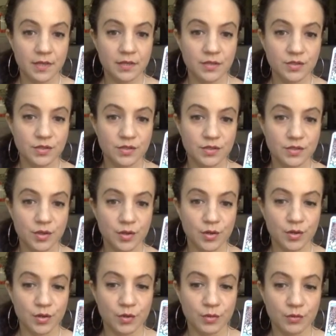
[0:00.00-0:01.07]
So,
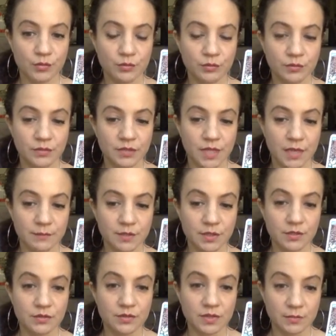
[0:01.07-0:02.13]
time to
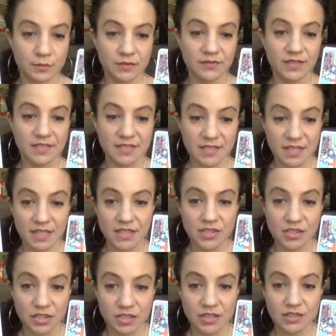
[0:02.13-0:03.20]
do some
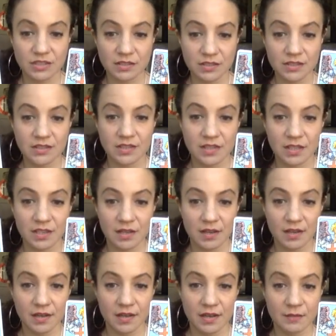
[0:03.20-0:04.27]
investigation,
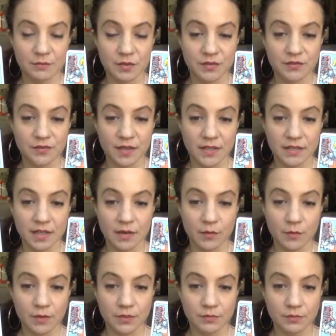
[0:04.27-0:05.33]
to find out
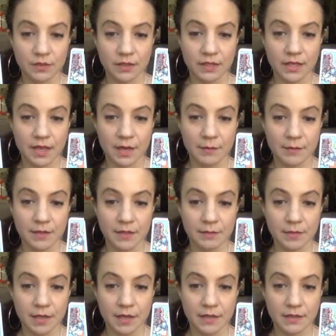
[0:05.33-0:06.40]
what's really happening
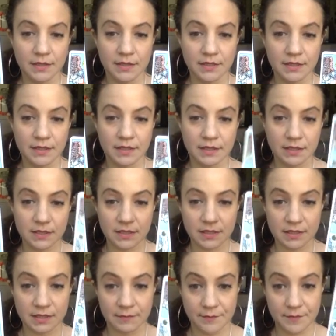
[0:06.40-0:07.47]
behind the scenes,
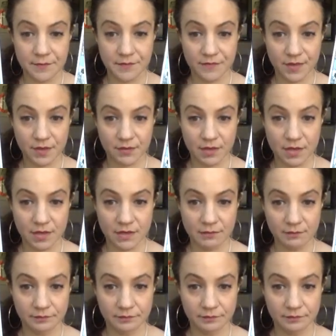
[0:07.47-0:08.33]
right?